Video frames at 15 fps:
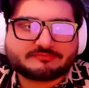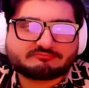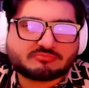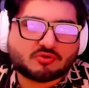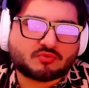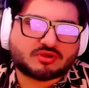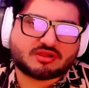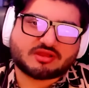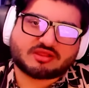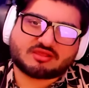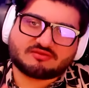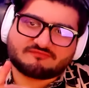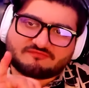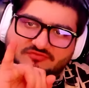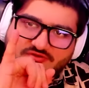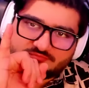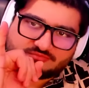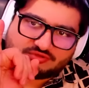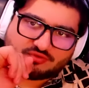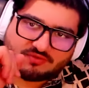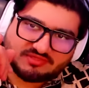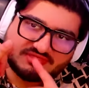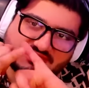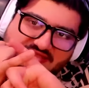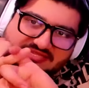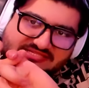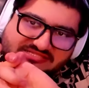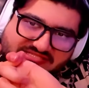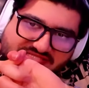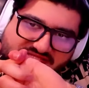But where I come from, doing
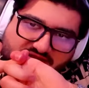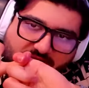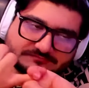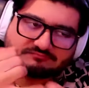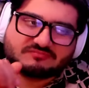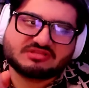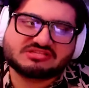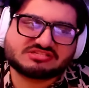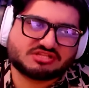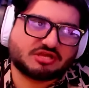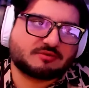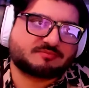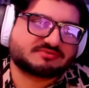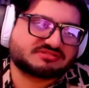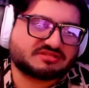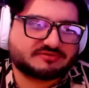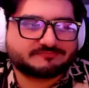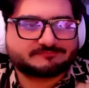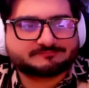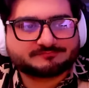this means the opposite.